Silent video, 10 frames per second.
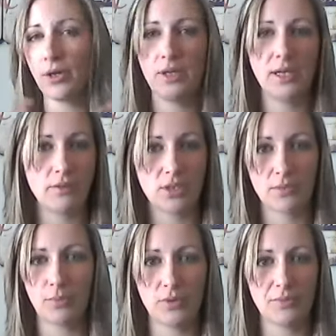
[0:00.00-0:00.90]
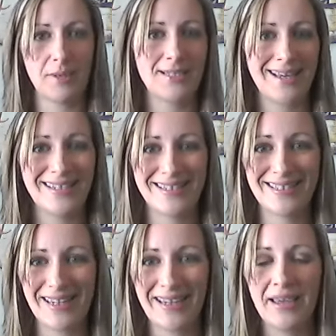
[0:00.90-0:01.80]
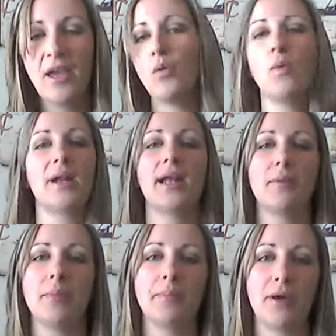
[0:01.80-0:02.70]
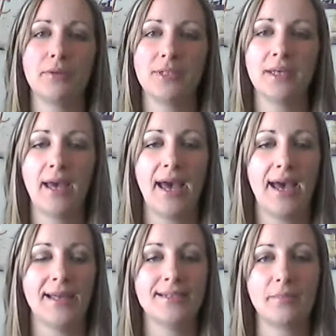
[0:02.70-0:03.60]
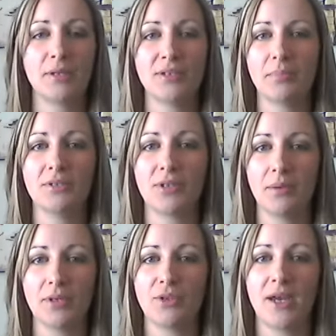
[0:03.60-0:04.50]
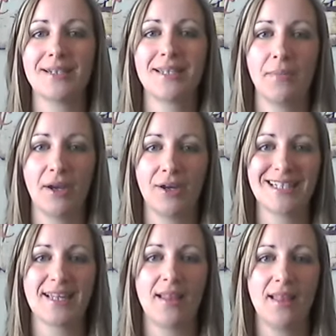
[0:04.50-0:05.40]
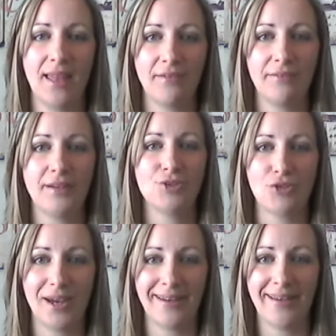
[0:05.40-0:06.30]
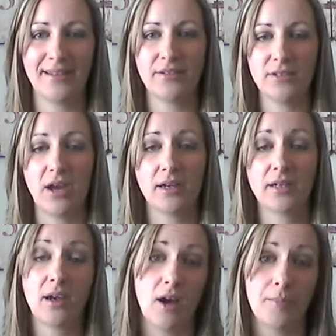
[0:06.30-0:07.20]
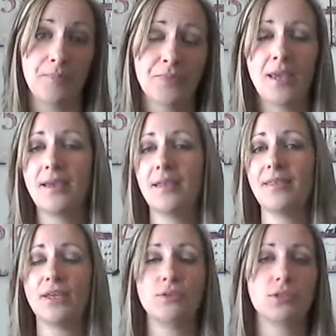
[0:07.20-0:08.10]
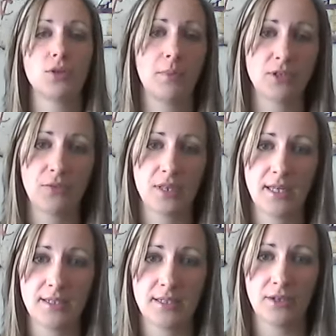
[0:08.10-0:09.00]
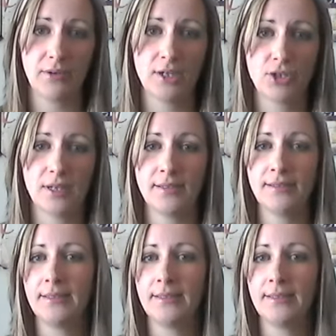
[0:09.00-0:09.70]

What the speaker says: can even just peruse my site to see what I am about at www.tamaraslifetraining.com. Thank you so much for the consideration.